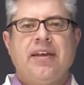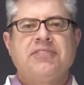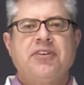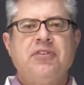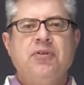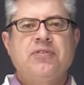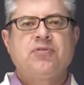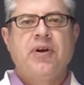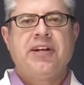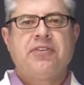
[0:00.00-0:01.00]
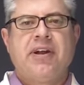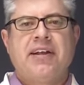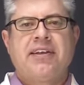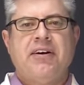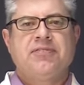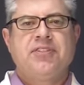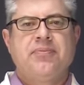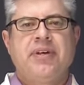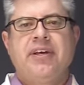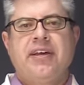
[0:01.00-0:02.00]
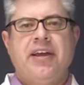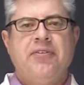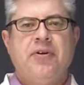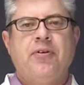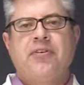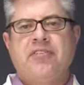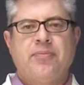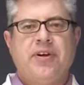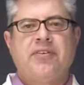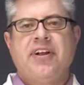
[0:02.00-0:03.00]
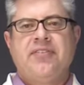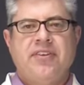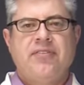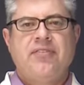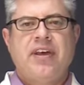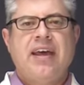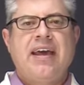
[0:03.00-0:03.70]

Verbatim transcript: It's our newest way to track calcium and neurotransmitter transients,